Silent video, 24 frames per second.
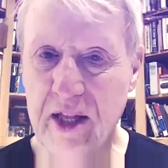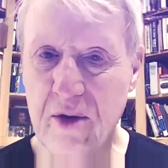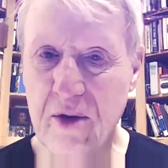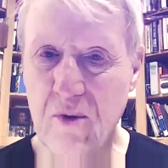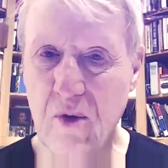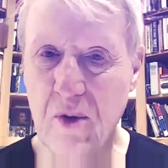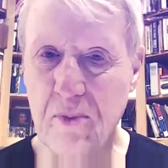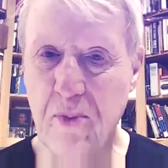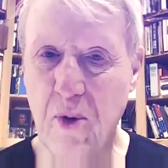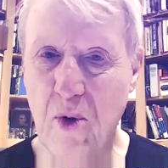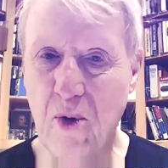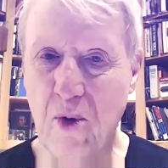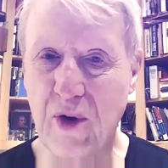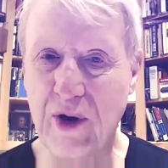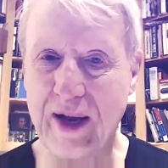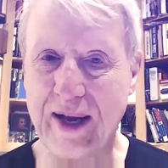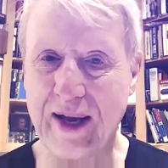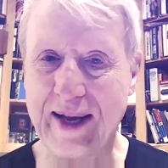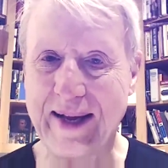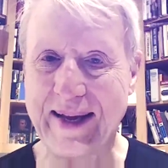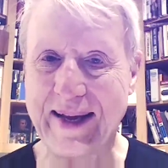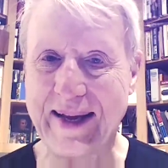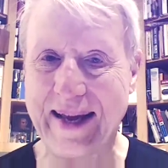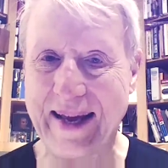
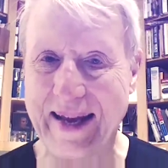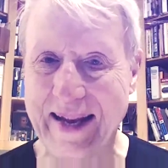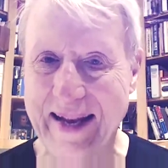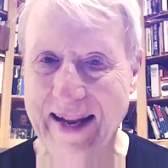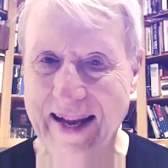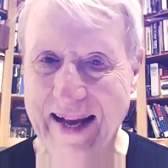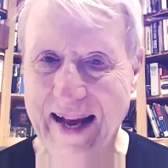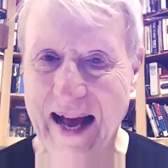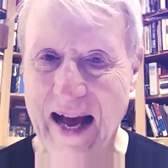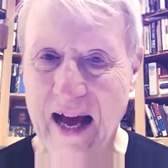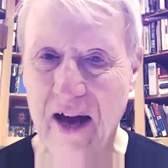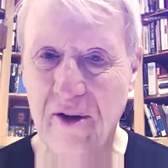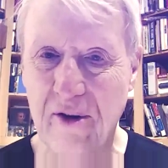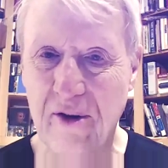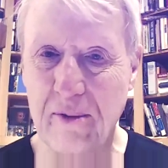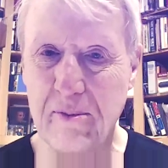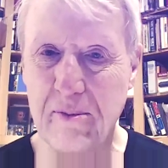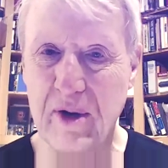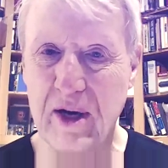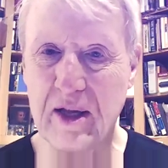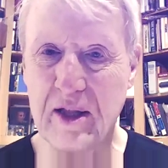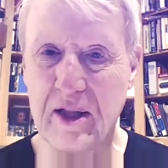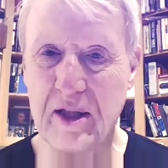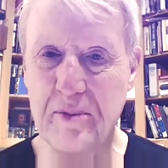reporting, getting out
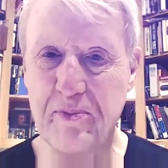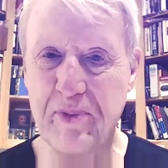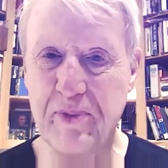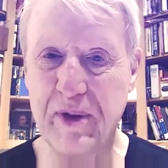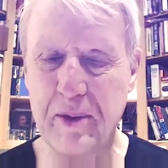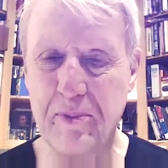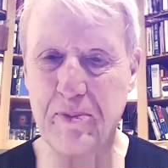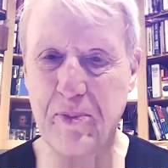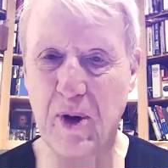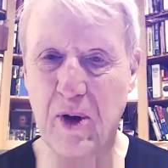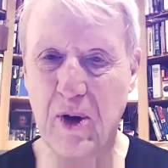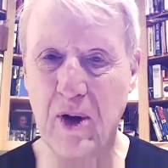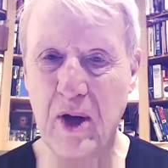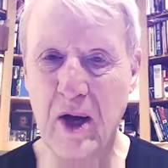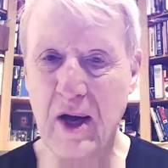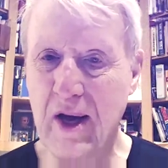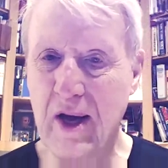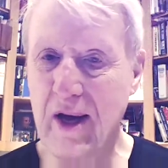among the people.